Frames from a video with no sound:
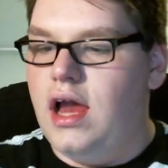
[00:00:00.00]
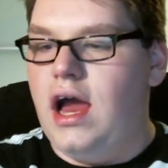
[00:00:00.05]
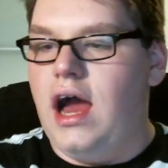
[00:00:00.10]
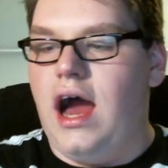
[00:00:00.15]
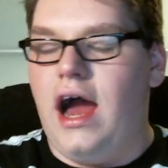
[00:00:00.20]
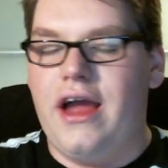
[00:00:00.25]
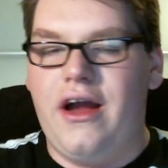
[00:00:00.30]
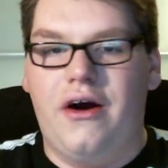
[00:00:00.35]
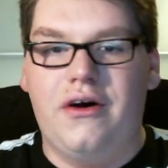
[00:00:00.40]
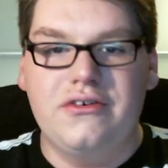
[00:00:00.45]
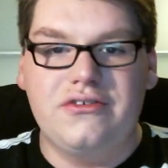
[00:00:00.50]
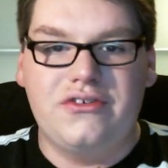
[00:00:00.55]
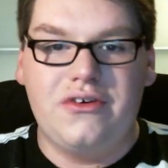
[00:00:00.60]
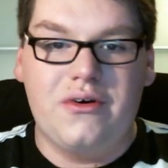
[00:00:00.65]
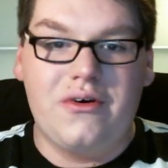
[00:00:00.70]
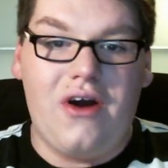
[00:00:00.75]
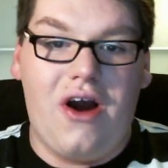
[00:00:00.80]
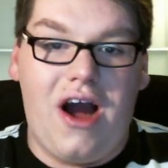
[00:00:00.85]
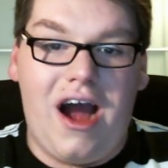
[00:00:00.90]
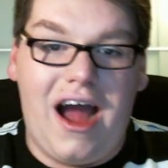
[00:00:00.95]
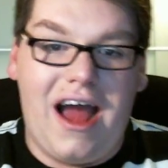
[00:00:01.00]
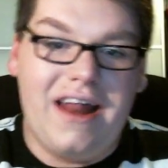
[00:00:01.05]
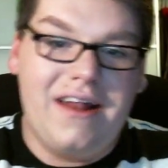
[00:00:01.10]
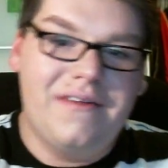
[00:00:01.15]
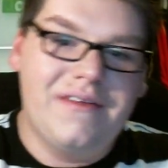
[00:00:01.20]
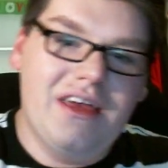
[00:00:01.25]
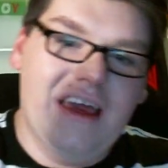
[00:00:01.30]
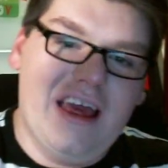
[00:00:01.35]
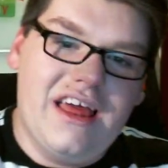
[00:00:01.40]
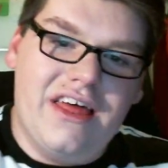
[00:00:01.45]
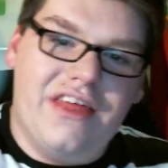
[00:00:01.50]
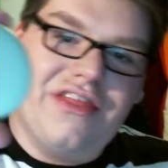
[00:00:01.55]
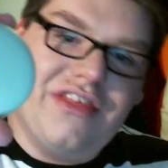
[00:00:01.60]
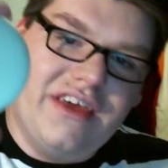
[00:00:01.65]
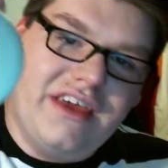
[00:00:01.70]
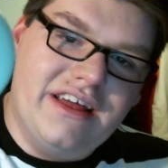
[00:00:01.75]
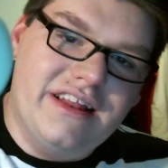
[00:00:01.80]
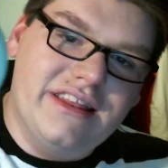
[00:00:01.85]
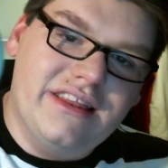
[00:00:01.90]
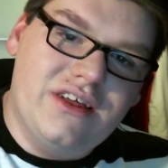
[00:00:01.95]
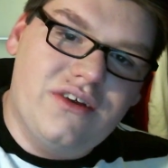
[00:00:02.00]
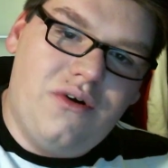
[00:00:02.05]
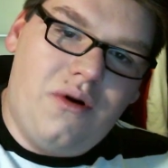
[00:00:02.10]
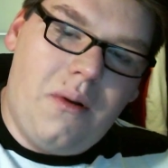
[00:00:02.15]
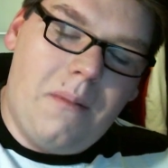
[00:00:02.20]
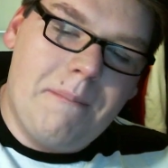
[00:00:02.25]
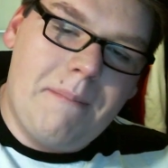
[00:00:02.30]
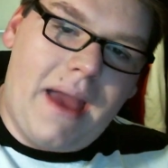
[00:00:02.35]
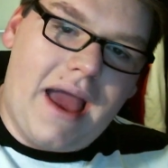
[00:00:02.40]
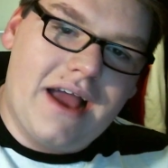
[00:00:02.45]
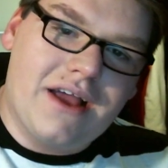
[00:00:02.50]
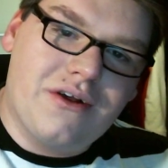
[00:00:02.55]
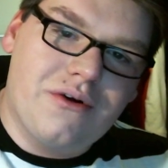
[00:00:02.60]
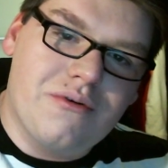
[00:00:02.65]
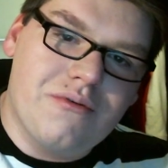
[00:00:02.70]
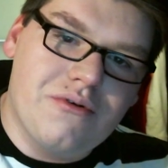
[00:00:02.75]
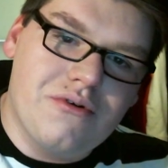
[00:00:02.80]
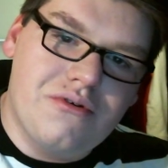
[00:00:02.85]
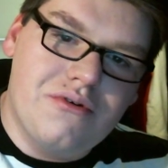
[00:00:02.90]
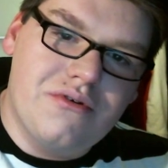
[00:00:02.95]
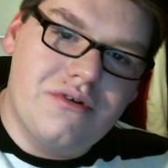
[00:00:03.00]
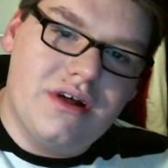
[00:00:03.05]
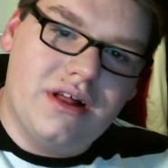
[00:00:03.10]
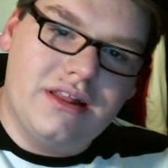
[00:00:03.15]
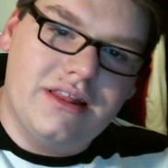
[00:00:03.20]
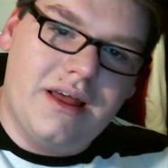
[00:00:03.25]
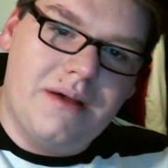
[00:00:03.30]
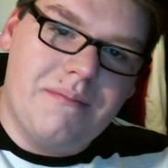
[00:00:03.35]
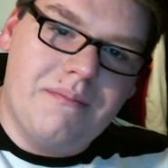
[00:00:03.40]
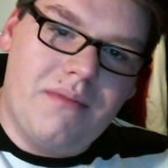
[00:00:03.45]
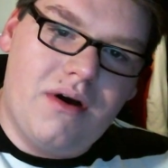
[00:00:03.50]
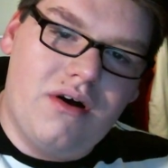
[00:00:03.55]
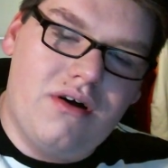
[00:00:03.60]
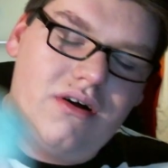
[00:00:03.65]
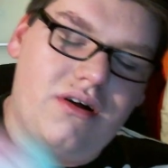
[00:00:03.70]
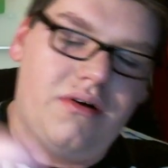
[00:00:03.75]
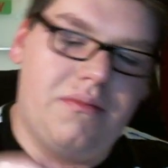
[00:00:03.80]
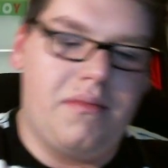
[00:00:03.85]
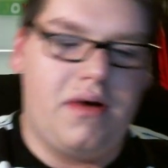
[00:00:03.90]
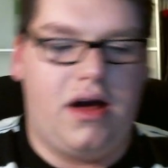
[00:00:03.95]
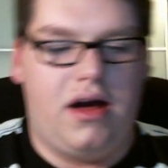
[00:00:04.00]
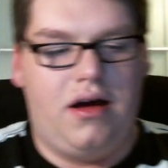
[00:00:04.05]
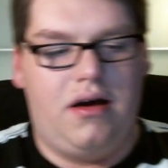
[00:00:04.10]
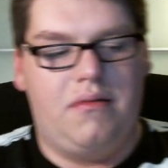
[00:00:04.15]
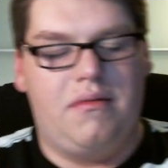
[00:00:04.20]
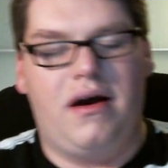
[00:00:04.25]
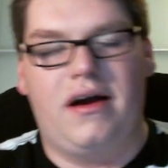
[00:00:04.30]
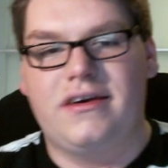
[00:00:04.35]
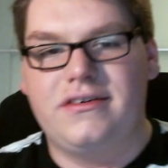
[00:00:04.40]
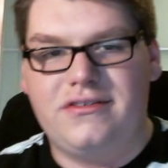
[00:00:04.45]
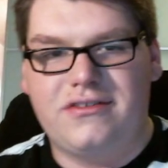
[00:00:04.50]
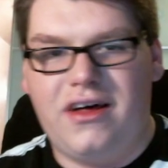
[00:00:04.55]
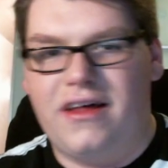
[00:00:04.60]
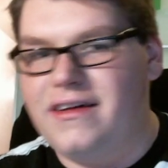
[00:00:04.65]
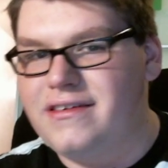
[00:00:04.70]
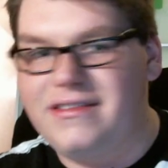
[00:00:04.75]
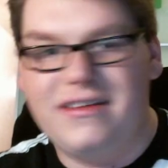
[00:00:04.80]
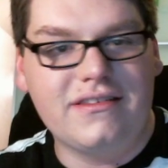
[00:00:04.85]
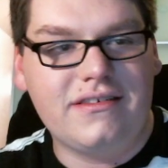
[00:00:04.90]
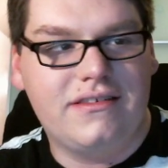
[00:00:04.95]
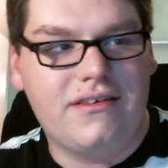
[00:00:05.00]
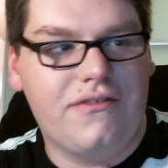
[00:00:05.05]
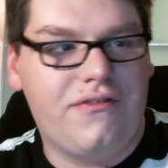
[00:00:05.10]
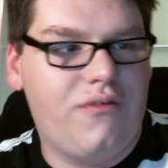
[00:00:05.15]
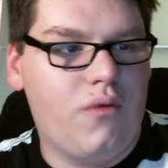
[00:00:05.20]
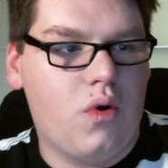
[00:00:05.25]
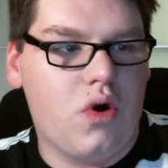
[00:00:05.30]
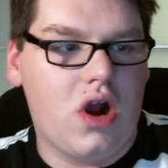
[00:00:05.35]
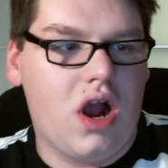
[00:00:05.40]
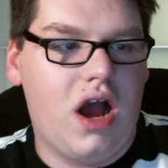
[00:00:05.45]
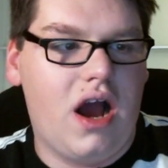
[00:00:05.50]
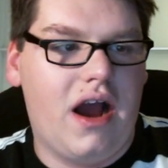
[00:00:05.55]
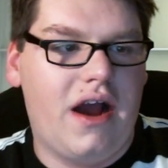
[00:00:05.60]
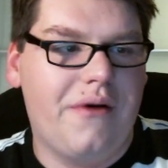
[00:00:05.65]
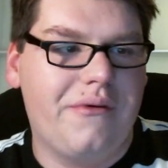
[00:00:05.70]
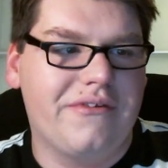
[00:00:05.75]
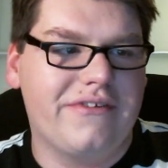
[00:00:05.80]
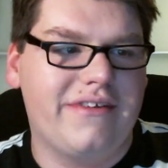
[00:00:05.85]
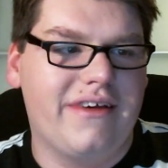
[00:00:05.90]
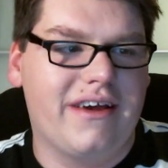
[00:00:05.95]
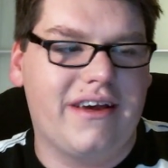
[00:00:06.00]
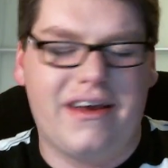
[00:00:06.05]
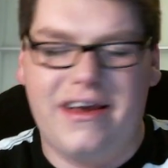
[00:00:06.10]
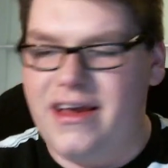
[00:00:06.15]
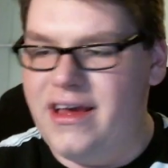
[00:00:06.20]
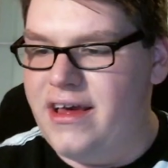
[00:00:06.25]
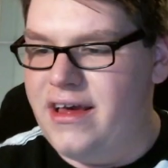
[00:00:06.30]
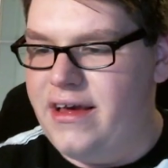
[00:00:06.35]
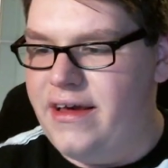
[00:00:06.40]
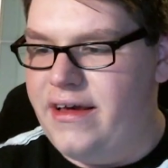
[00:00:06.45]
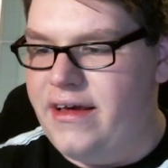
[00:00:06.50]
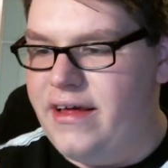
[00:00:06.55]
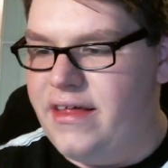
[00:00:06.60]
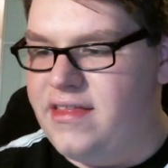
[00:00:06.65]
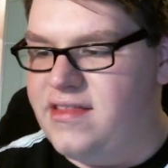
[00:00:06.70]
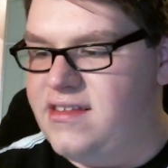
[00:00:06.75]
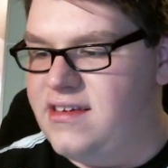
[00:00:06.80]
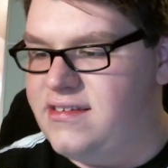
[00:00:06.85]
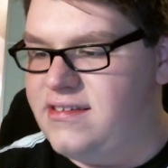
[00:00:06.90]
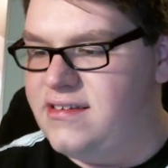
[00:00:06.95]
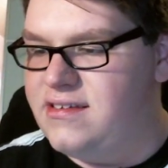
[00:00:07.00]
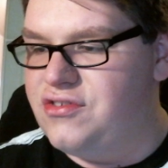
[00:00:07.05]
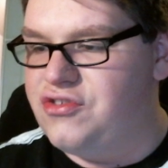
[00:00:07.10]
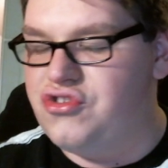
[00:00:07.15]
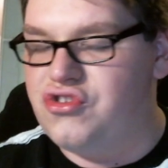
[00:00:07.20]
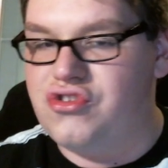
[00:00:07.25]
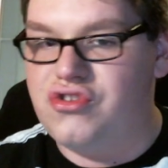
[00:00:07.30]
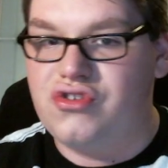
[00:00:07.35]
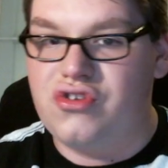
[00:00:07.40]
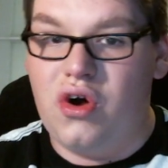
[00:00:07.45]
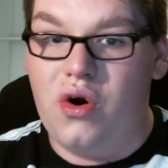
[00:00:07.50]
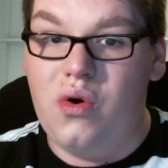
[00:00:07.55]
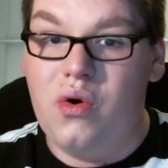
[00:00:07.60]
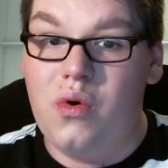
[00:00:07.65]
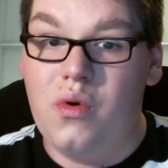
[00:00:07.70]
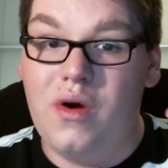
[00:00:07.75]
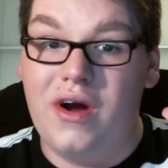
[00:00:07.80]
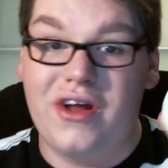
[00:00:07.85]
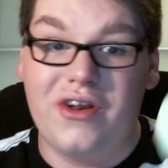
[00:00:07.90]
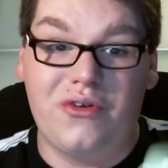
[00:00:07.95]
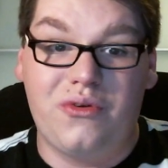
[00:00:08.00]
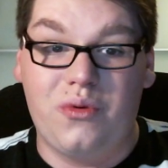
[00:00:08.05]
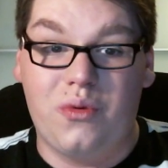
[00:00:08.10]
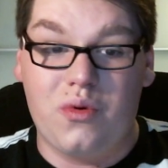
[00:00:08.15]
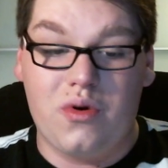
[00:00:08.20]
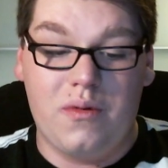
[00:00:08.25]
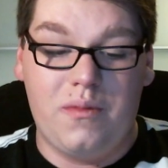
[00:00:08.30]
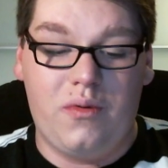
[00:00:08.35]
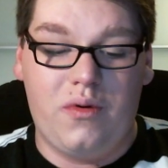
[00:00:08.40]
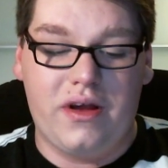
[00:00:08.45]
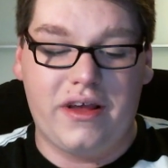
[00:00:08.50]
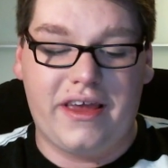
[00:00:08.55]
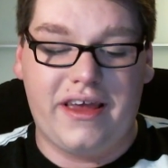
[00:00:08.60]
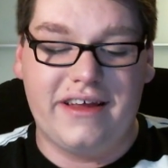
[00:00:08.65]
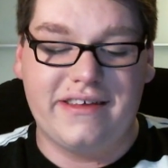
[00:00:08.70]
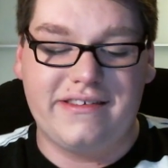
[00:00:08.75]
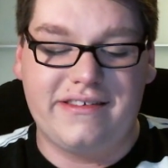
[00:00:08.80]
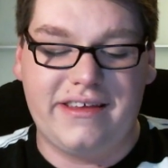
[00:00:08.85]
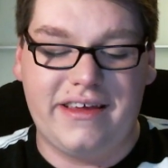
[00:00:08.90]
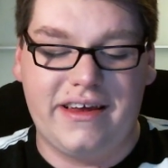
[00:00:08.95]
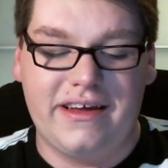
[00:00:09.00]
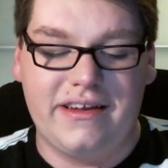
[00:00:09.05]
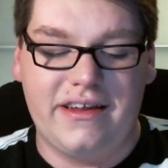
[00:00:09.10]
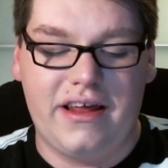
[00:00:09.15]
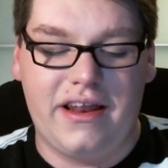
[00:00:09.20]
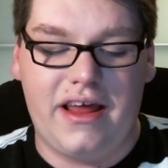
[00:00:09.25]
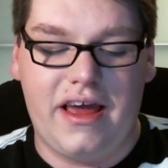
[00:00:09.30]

I also got the little macaroon lip balm. I saw this at Sephora. I was like, this is so adorable. I can't stand it.